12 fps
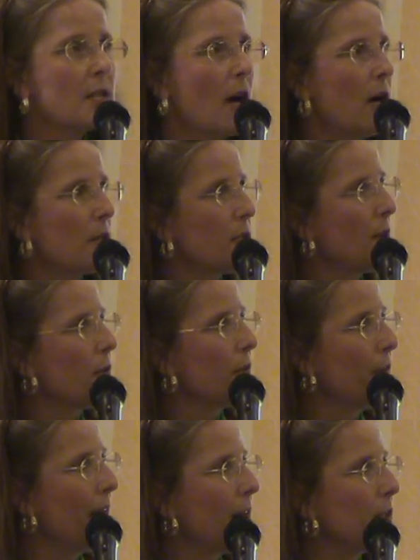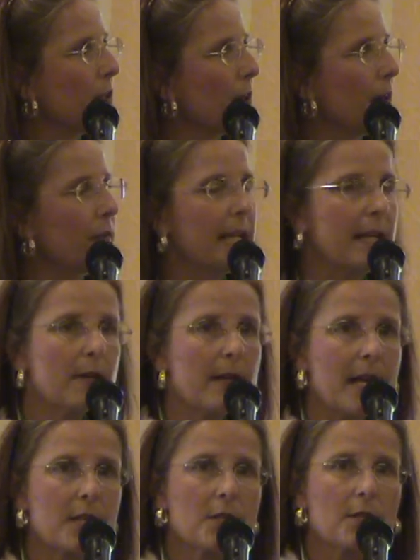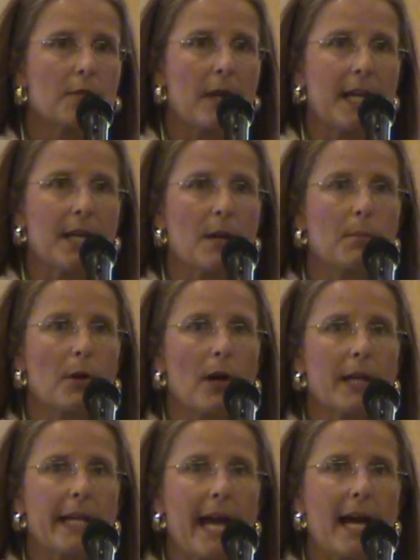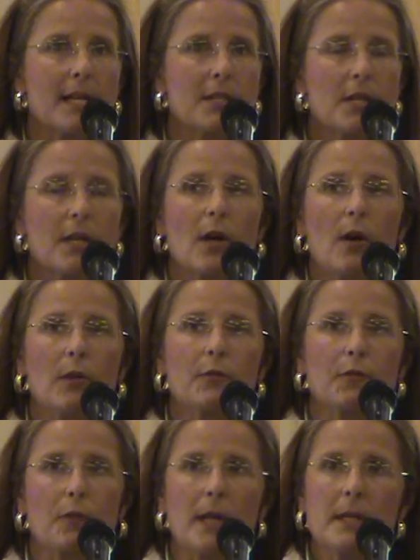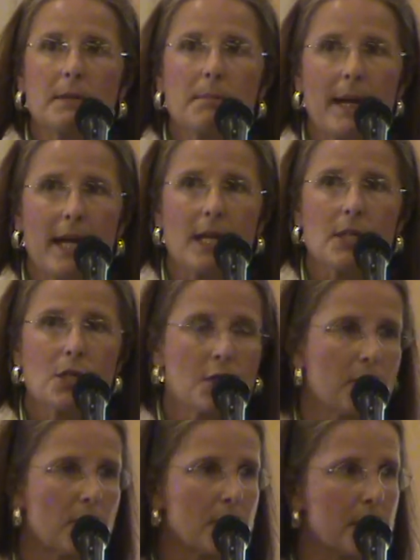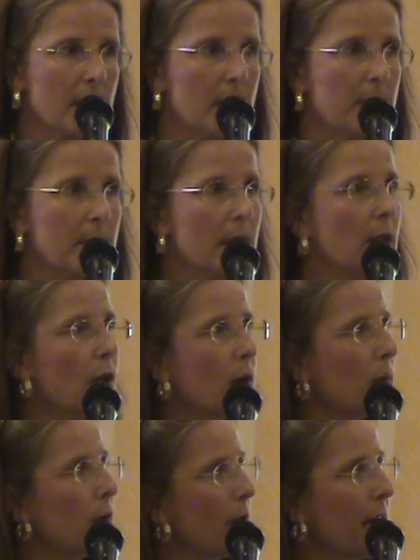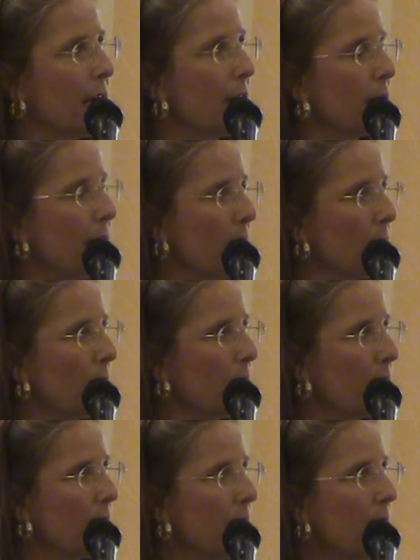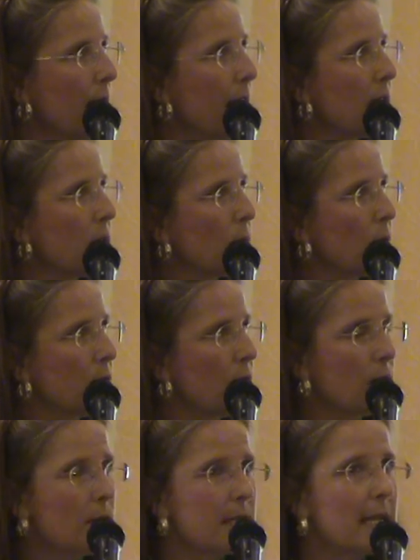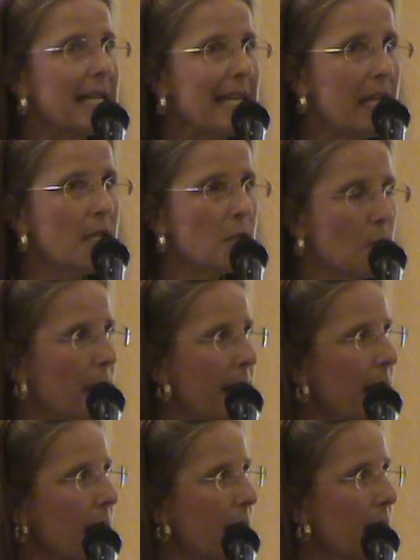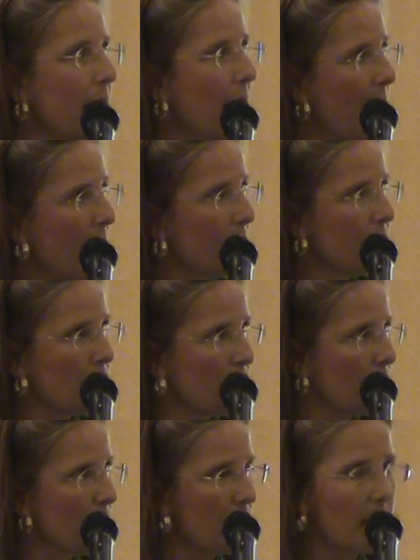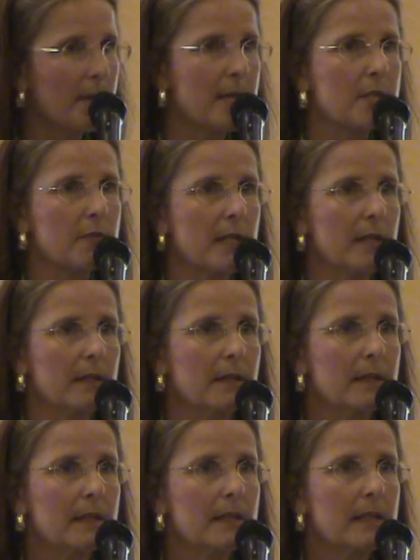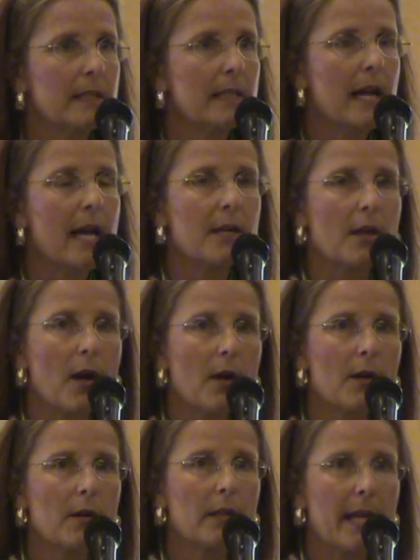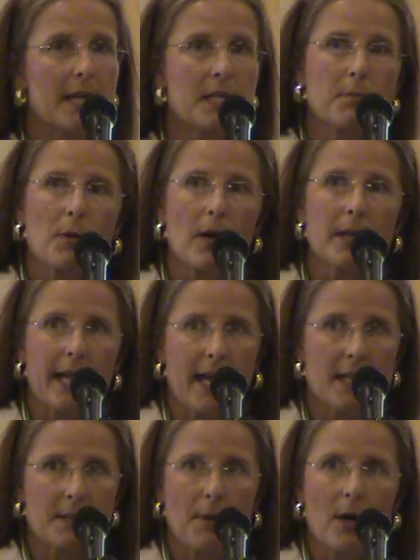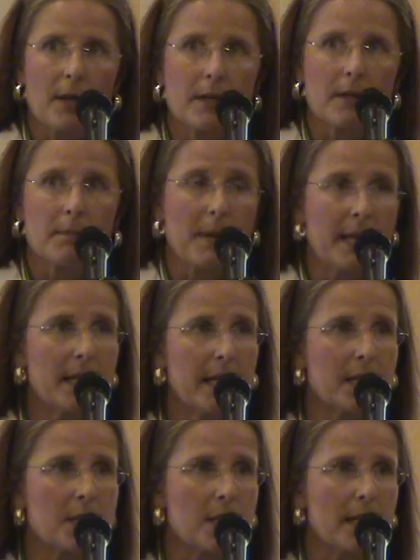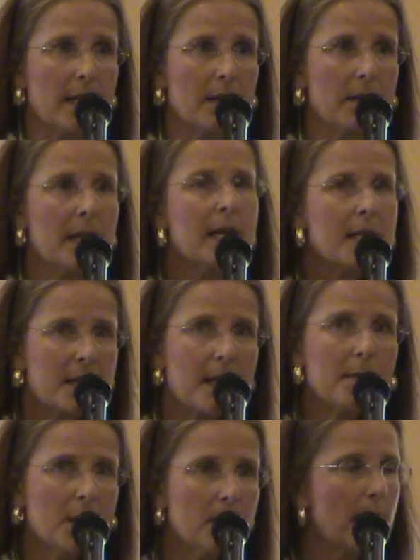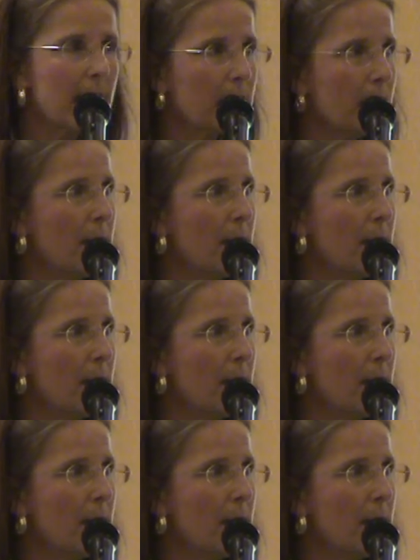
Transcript: also the founder of an international radio broadcast called Front Page Jerusalem Global Radio Network. It's produced each week out of Jerusalem, Israel. And Earl and his broadcast partner, Ben Kinchlow. Some of you might